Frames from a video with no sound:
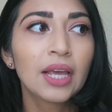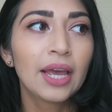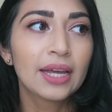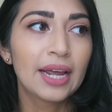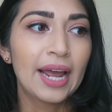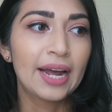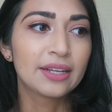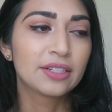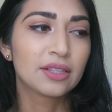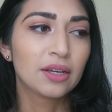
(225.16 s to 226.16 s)
and I
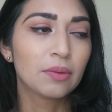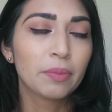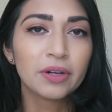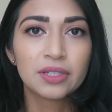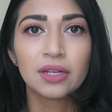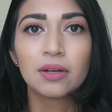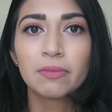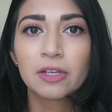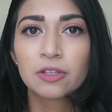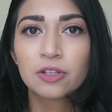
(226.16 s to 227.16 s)
asked the person
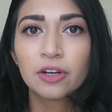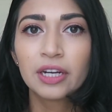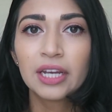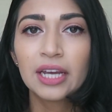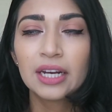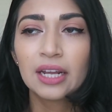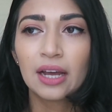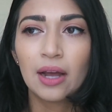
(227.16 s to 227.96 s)
administering it,